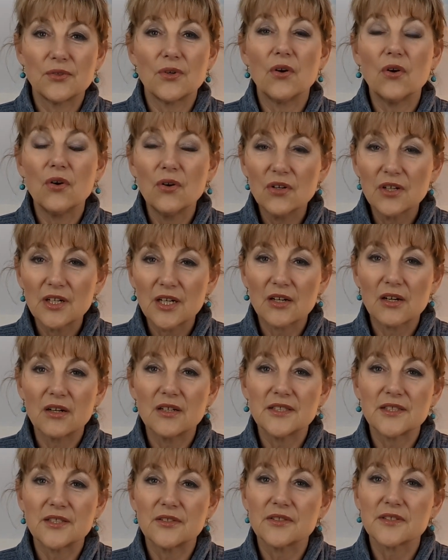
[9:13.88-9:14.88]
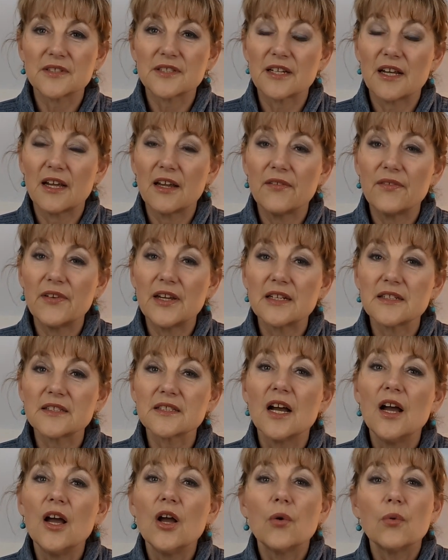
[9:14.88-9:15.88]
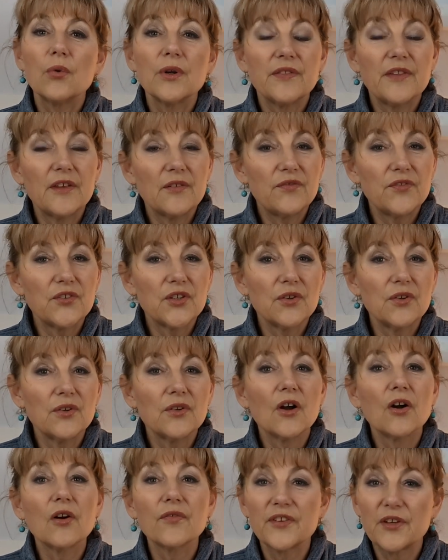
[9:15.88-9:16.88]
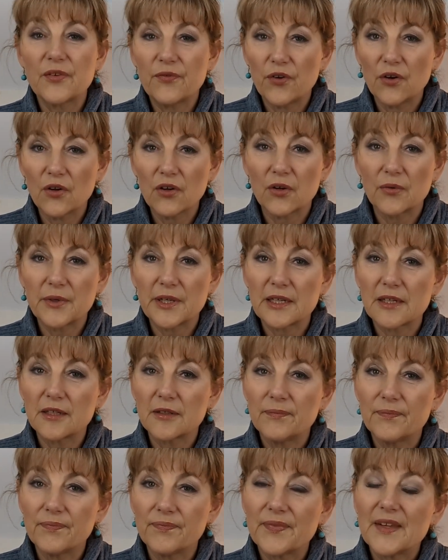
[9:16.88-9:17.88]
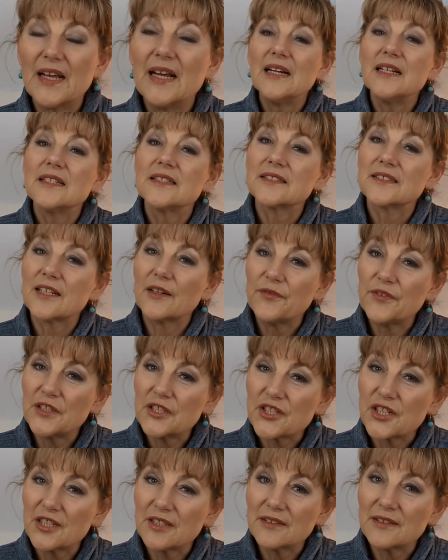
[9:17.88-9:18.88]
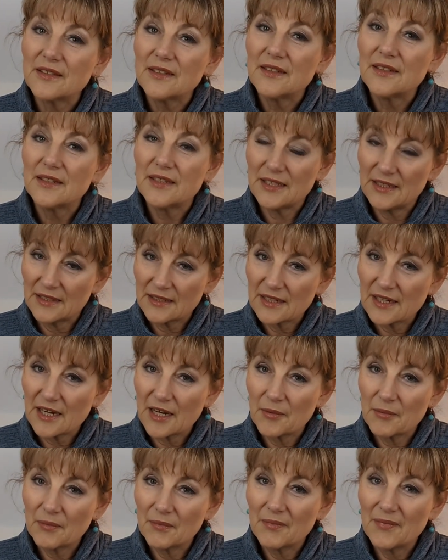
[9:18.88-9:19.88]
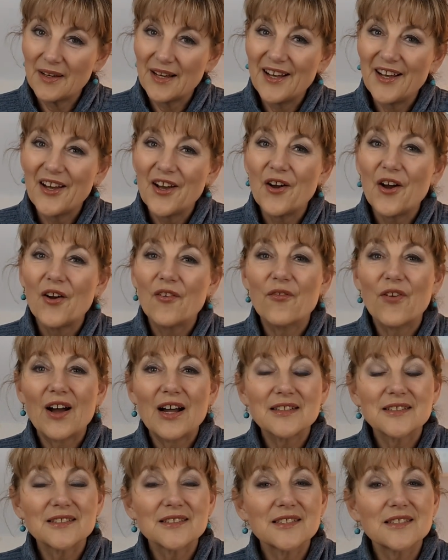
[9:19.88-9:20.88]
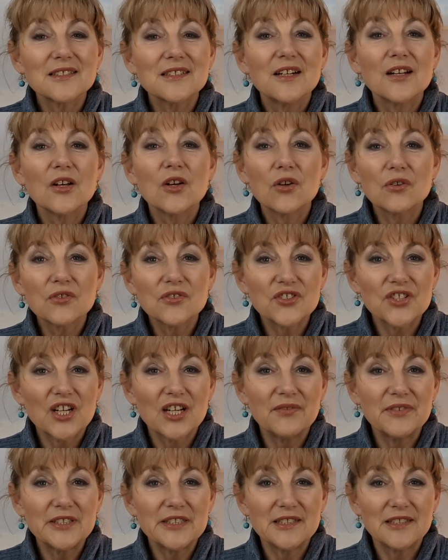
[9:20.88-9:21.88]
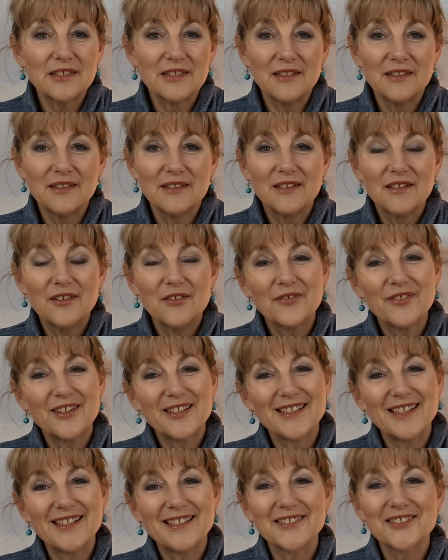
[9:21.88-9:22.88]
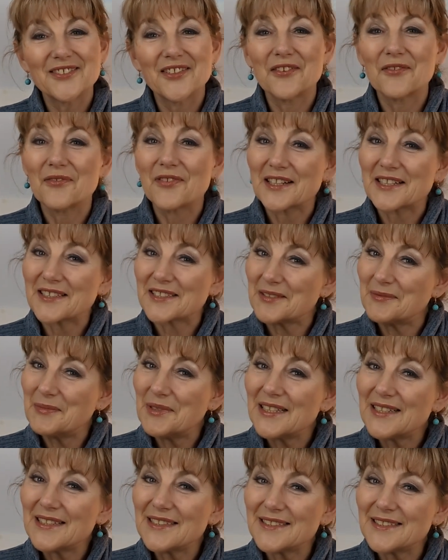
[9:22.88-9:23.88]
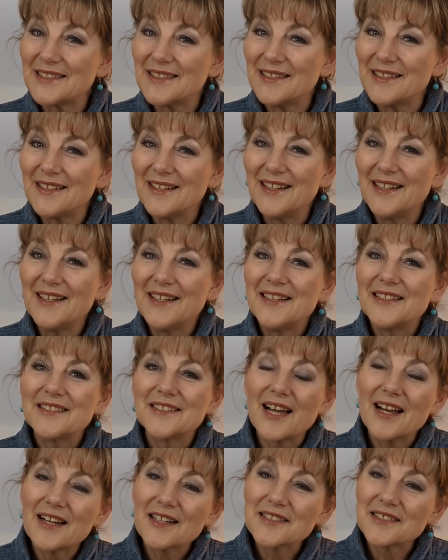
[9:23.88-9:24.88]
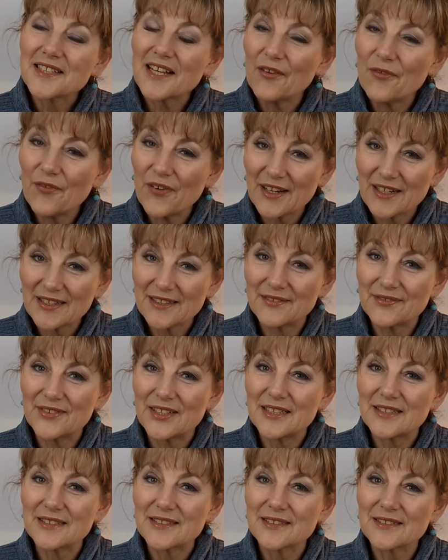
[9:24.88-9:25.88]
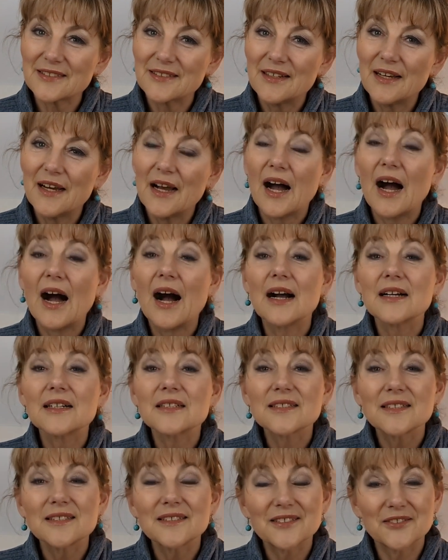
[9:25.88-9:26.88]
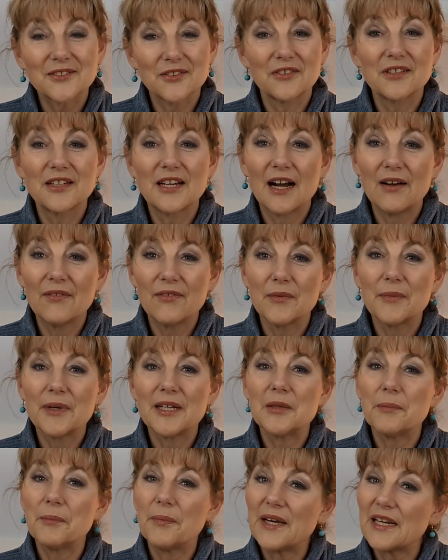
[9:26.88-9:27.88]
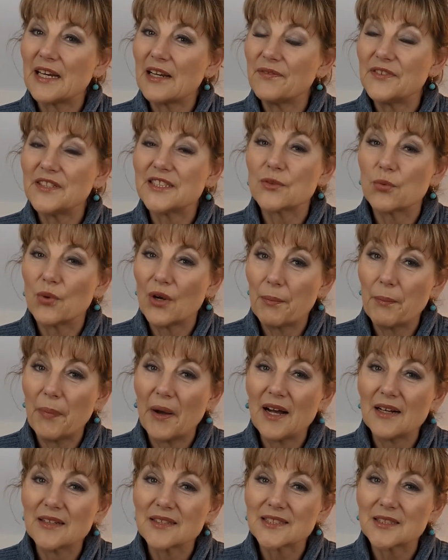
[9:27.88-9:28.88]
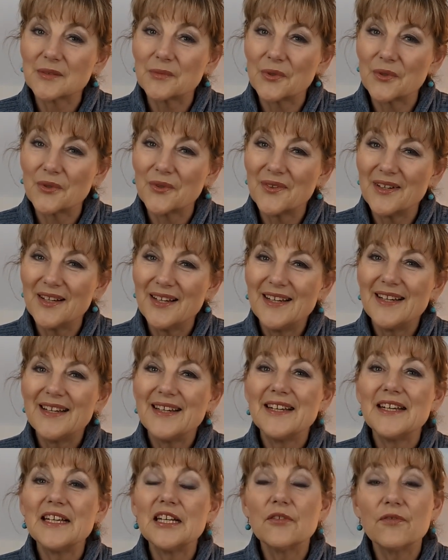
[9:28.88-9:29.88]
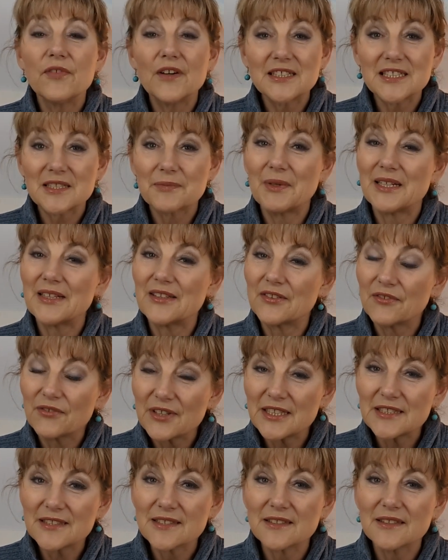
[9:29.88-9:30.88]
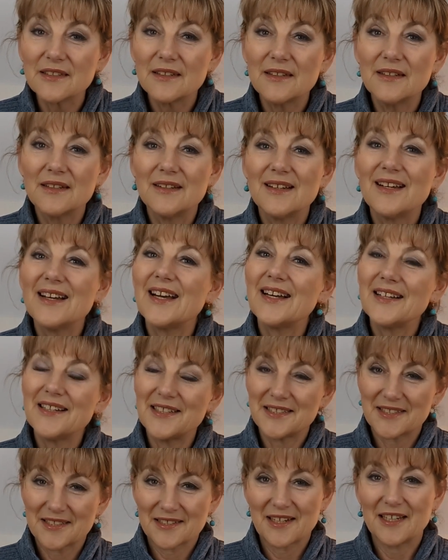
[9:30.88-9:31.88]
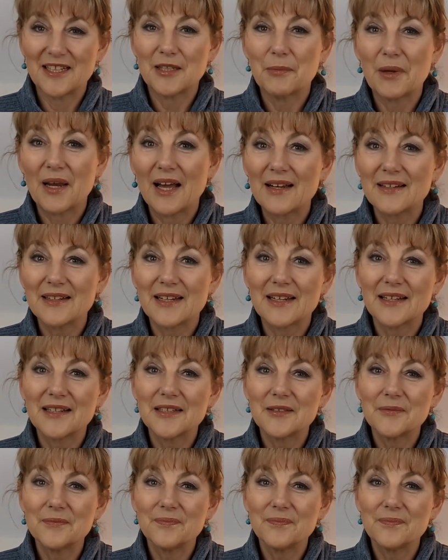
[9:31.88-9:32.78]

to organize your savings with the view of the following: sufficient income, funds longevity, financial flexibility, tax effectiveness, access to government benefits where possible, investment risk, and estate planning.